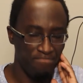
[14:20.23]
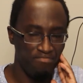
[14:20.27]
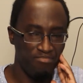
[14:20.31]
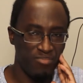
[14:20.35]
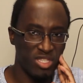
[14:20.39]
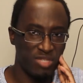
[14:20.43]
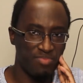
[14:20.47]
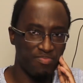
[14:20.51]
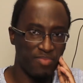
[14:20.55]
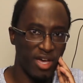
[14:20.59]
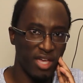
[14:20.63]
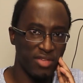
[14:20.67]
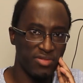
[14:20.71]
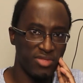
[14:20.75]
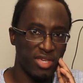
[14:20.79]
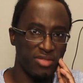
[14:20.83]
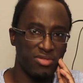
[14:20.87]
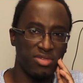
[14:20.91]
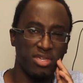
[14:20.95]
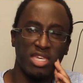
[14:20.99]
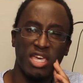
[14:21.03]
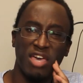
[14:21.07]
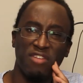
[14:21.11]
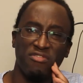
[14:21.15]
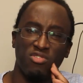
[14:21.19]
Despite that
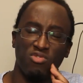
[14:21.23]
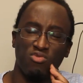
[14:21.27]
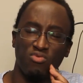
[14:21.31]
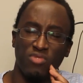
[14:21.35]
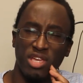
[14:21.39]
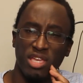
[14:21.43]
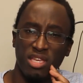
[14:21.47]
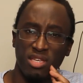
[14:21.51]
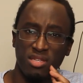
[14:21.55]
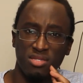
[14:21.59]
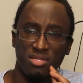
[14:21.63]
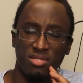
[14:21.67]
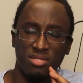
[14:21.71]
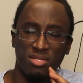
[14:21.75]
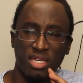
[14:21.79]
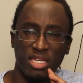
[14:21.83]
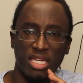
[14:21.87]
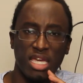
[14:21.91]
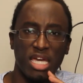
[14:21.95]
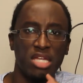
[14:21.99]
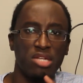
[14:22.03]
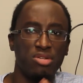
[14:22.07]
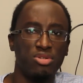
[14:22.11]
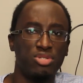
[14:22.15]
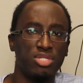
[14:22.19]
thing having wings,
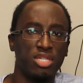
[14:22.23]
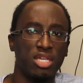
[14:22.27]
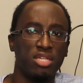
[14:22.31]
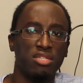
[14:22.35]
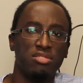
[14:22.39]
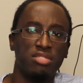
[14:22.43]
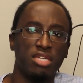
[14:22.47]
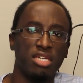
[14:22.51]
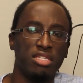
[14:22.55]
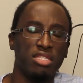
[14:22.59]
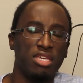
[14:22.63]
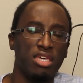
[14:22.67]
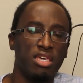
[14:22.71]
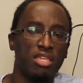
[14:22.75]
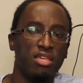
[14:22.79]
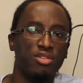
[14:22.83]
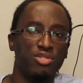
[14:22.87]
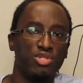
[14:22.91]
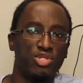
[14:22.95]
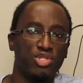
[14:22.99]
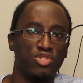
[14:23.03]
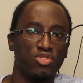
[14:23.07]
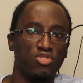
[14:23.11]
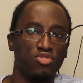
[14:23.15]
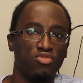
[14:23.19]
like, I understand that they
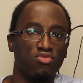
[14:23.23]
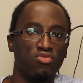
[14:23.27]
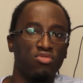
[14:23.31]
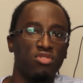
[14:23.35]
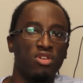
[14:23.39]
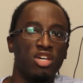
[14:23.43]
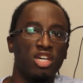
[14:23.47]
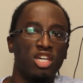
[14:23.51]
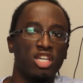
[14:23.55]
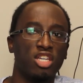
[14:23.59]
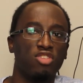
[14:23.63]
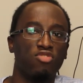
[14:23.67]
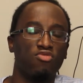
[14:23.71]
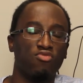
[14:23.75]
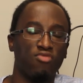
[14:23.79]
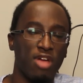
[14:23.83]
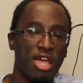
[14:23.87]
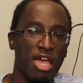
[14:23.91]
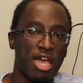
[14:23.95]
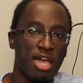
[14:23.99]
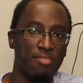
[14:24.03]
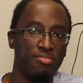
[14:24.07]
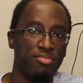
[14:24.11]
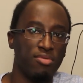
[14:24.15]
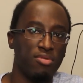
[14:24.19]
needed to
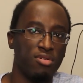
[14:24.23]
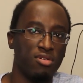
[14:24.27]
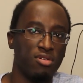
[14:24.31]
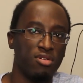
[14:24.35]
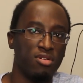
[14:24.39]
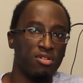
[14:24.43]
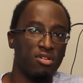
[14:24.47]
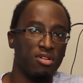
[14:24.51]
grab